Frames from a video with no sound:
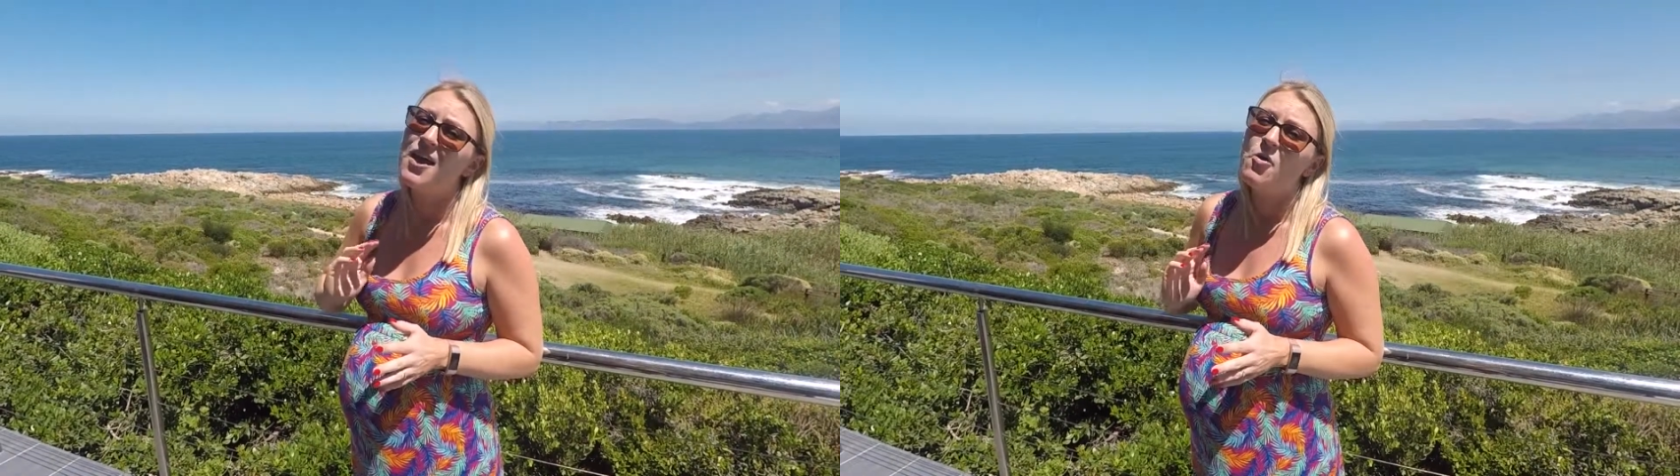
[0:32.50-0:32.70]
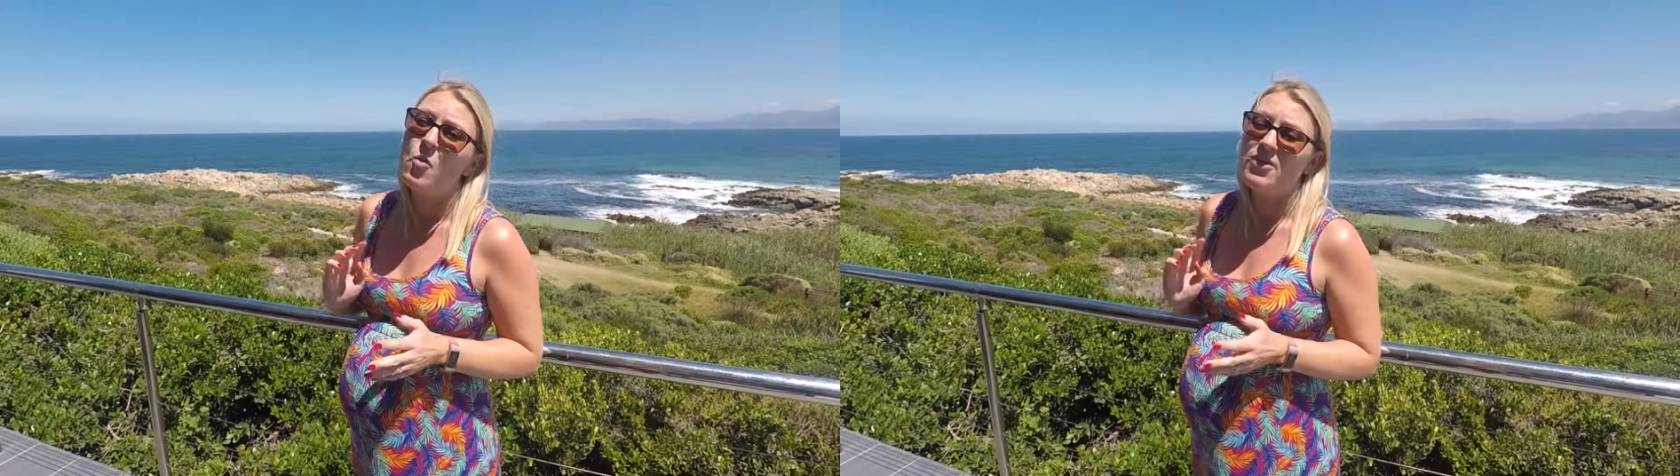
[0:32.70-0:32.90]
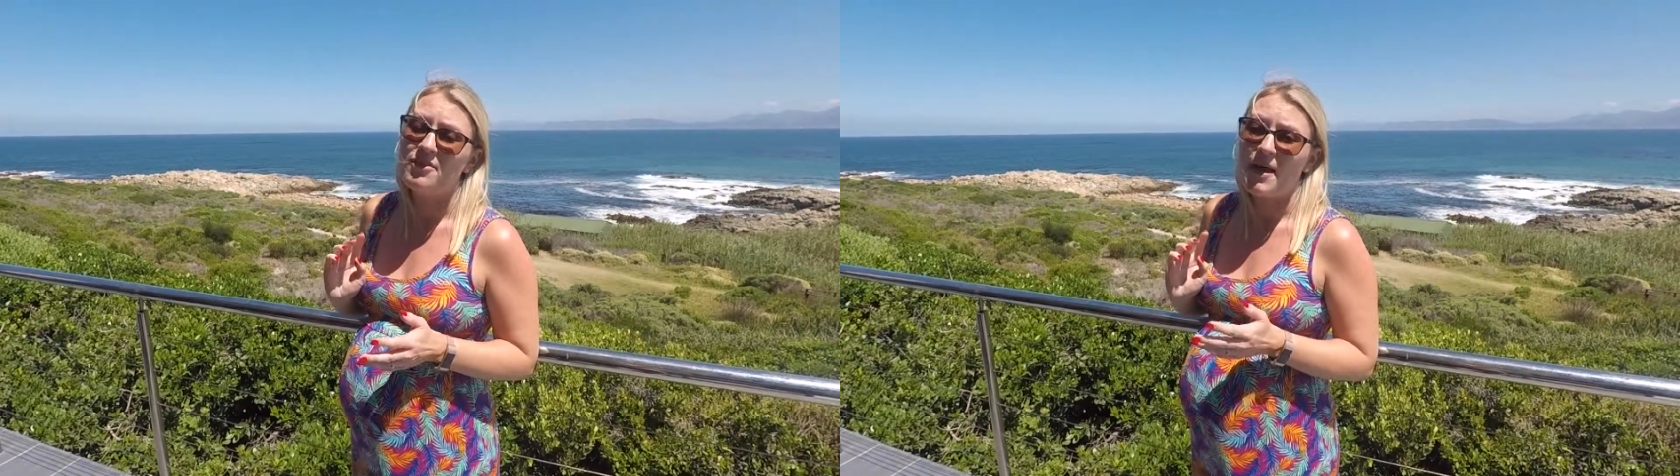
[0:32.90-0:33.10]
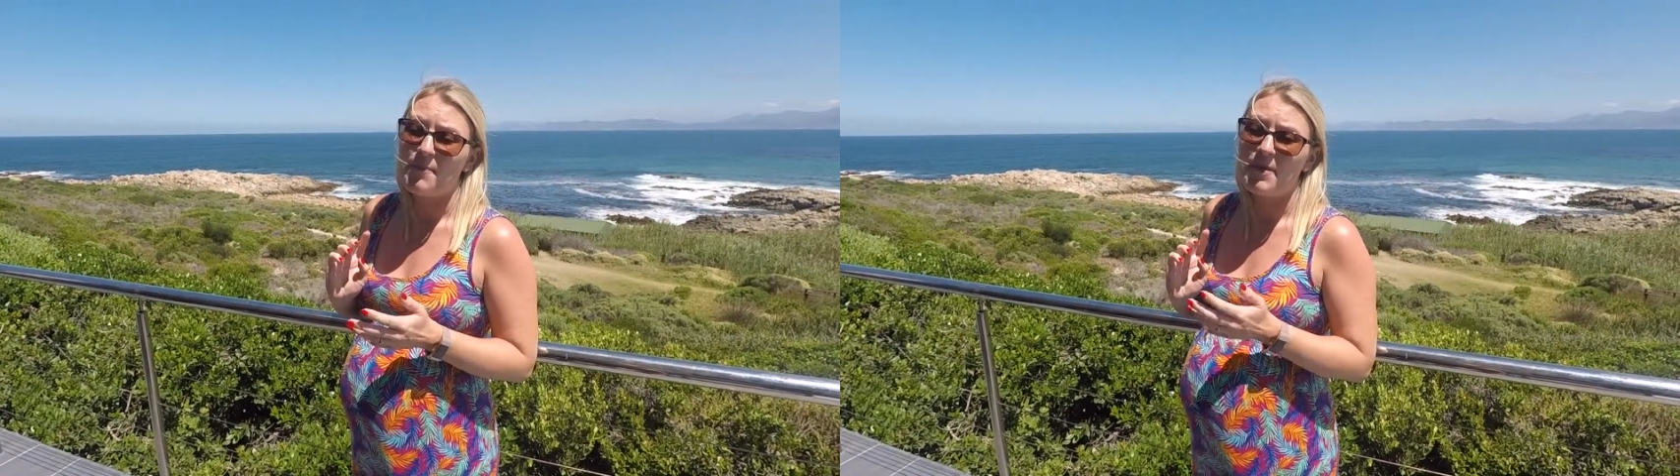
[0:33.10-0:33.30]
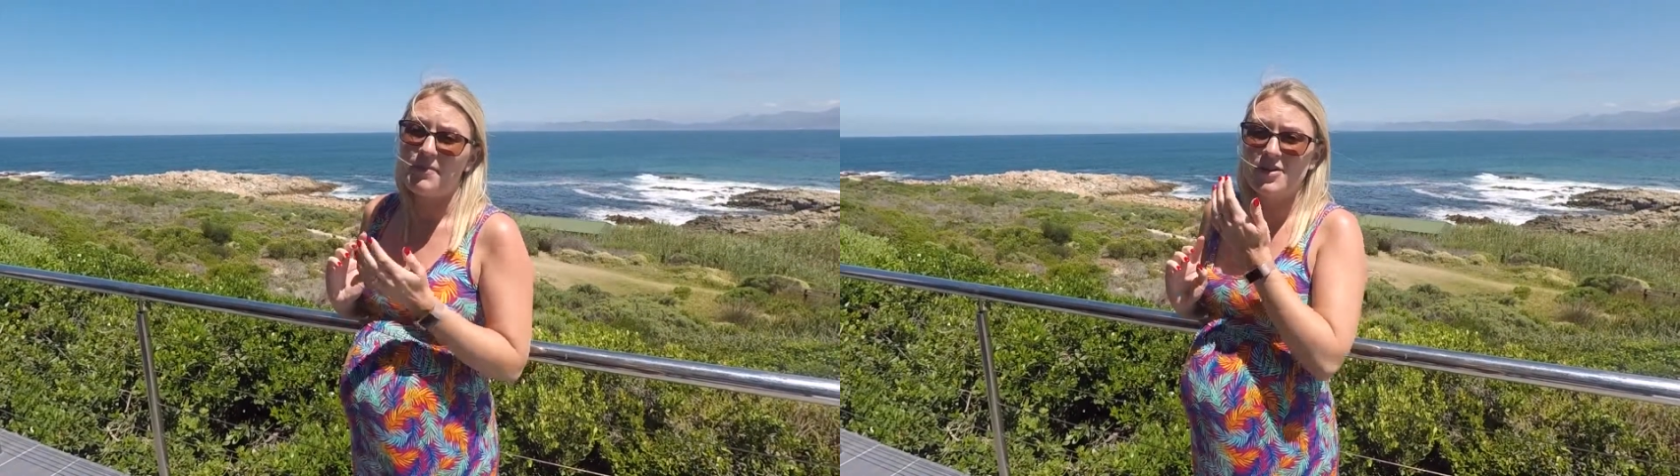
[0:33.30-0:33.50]
whether that
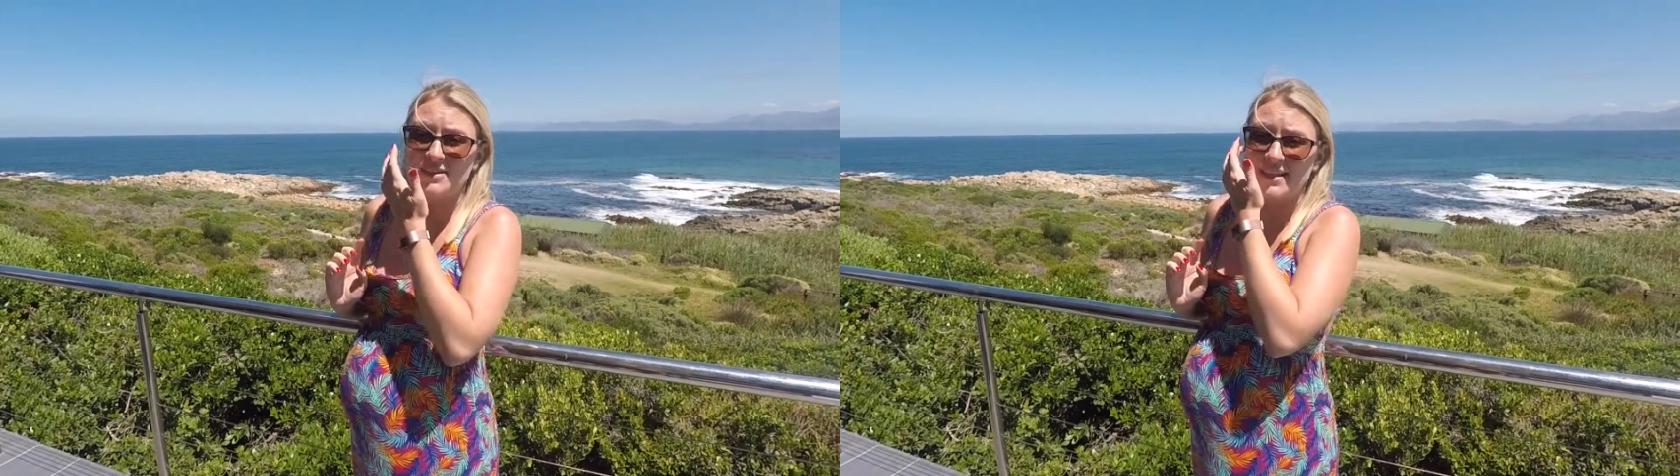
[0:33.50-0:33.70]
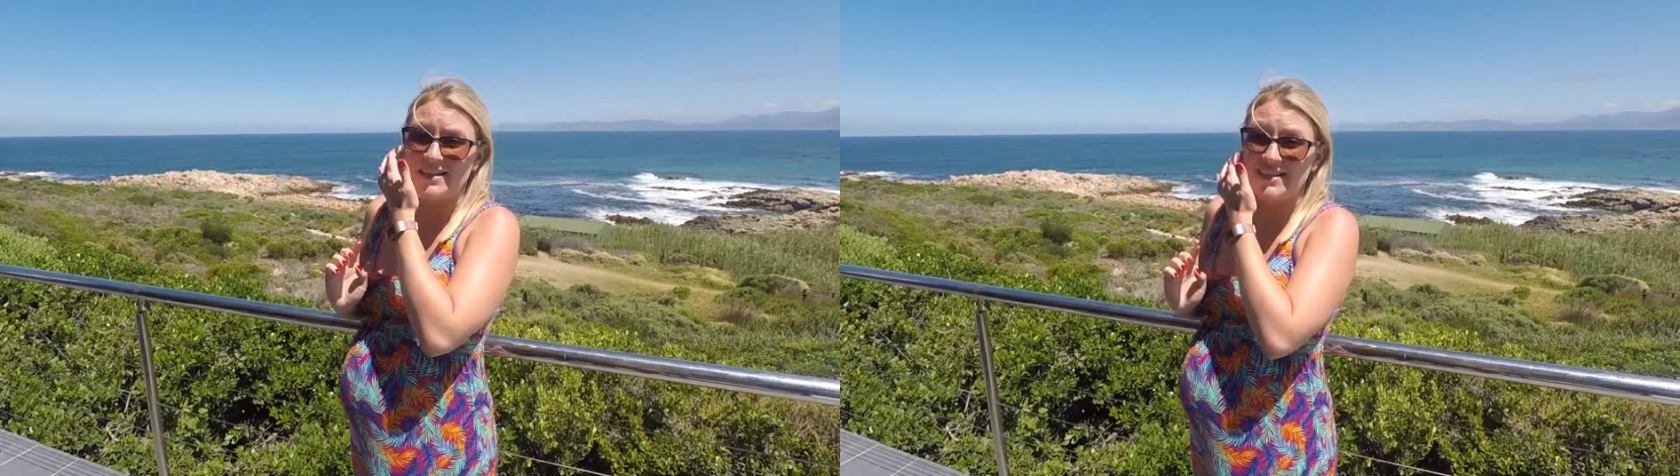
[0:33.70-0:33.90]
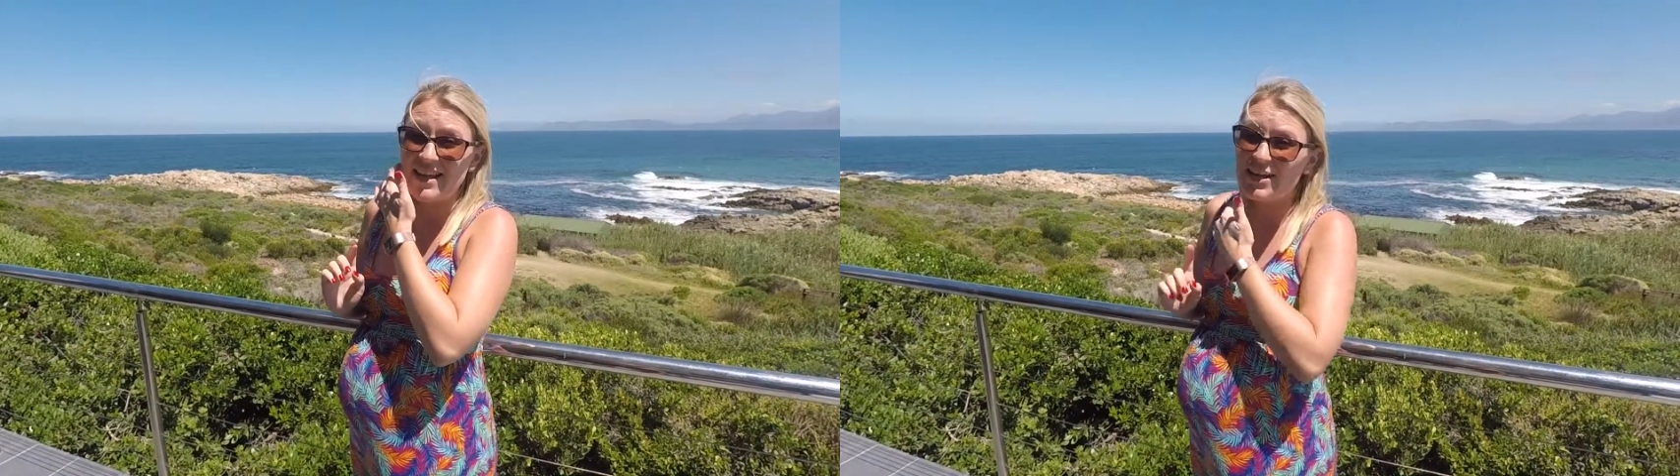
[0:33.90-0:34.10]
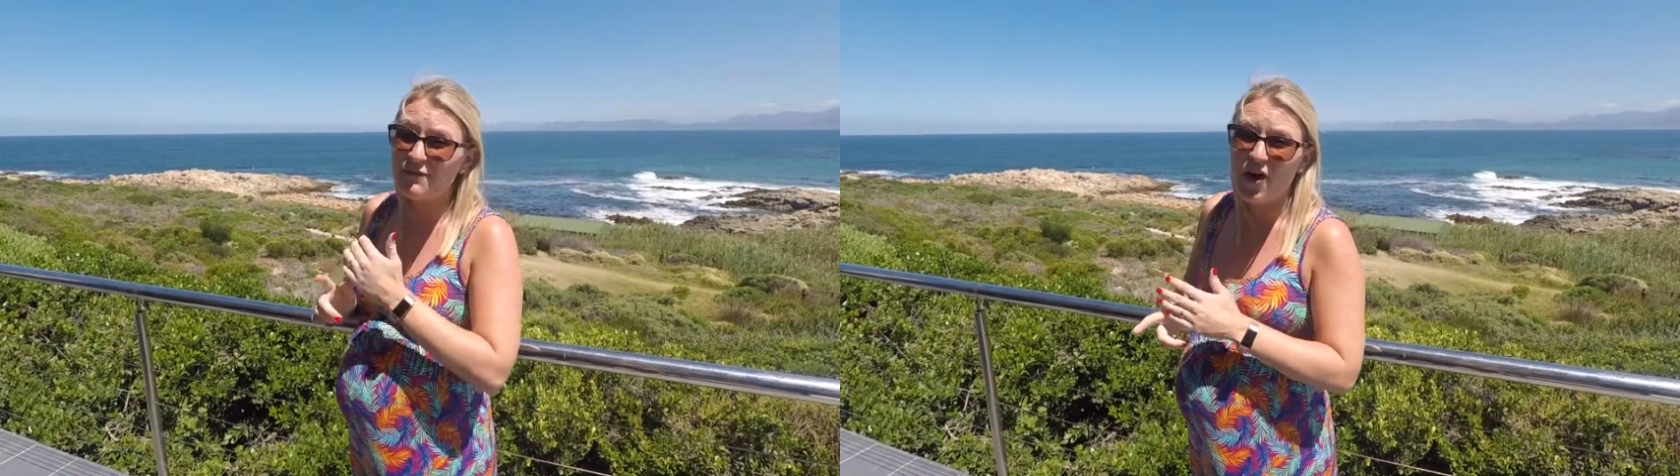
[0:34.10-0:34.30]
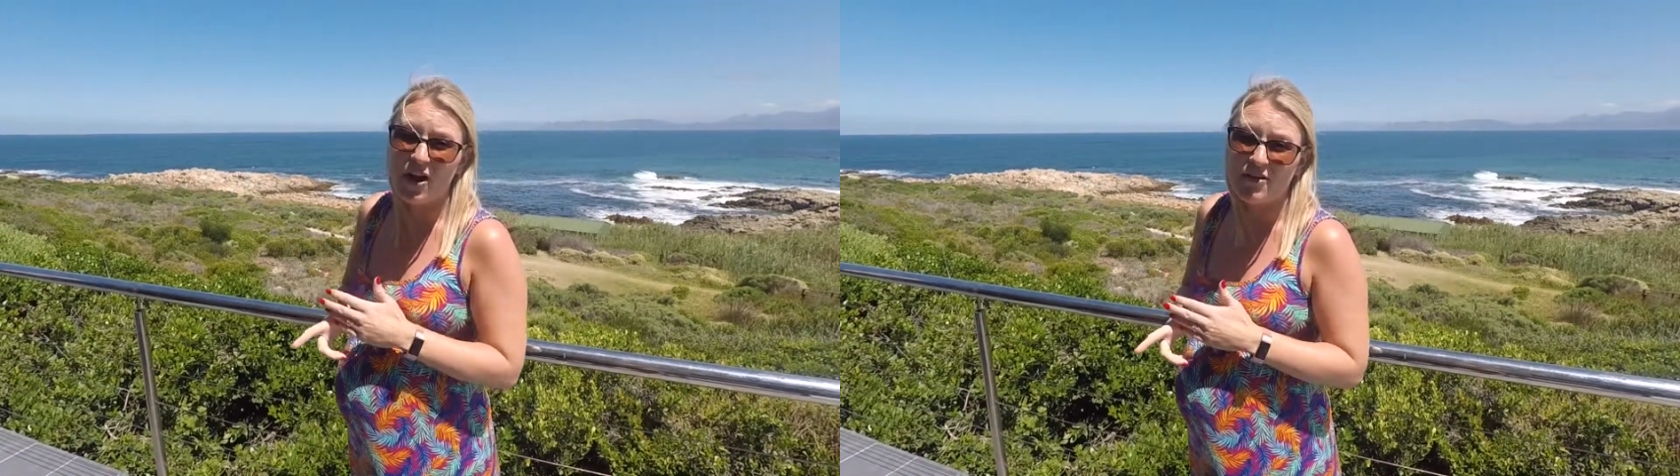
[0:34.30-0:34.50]
be because there's Zika
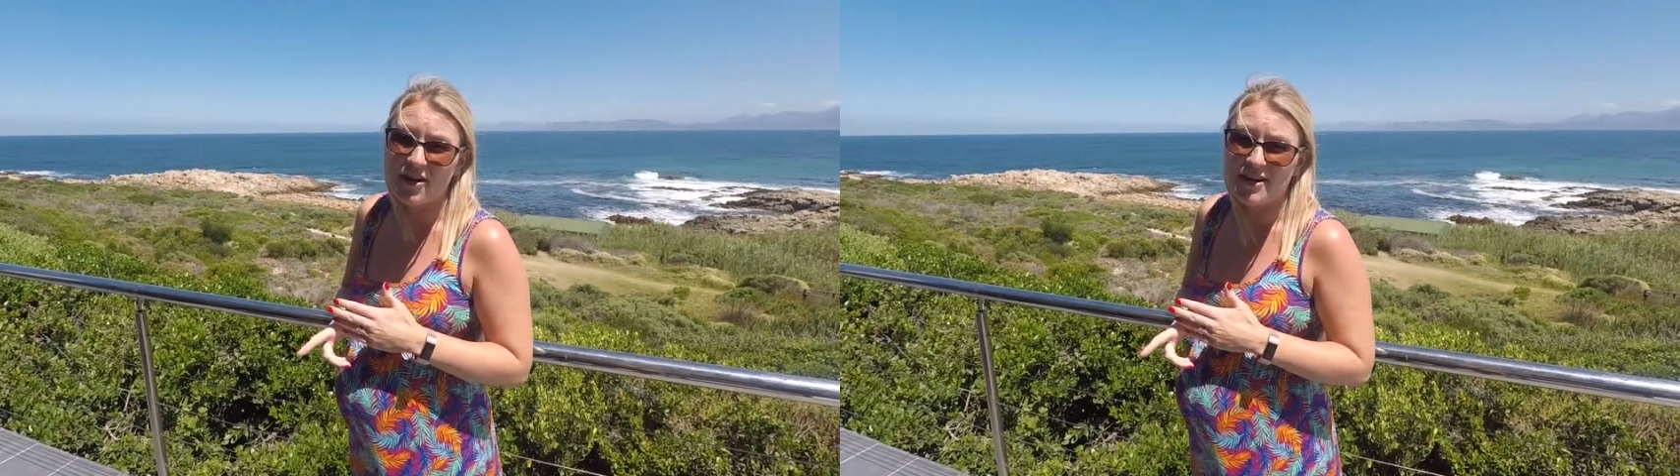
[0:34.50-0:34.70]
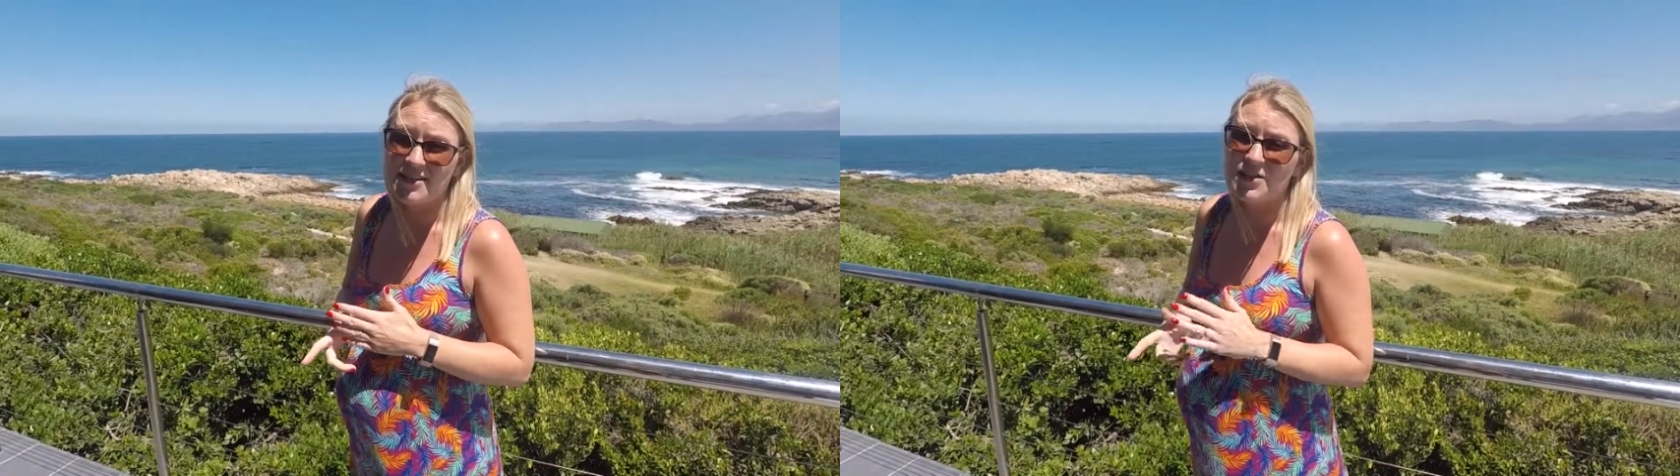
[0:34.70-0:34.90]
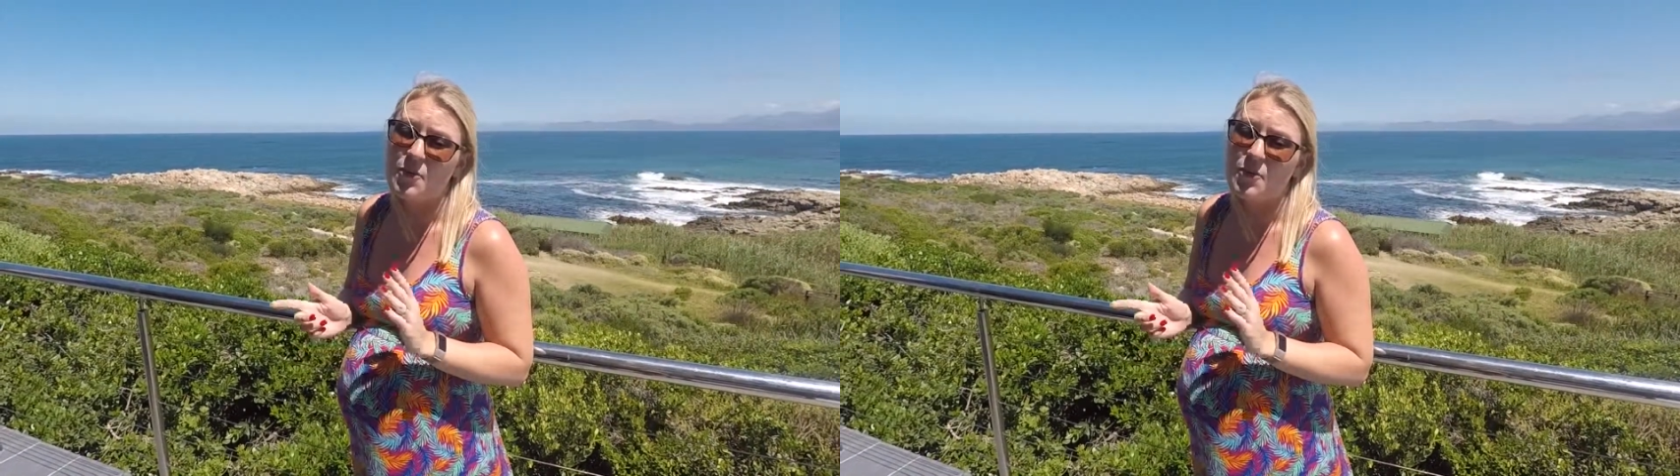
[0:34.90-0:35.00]
virus,